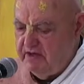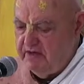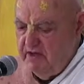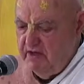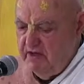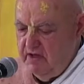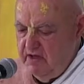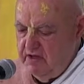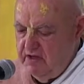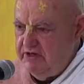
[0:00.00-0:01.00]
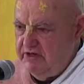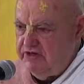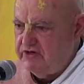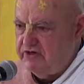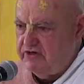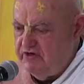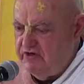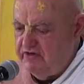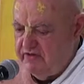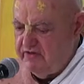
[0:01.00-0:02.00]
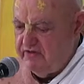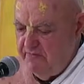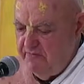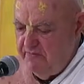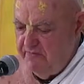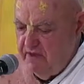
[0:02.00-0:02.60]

thing, is there any sex after death?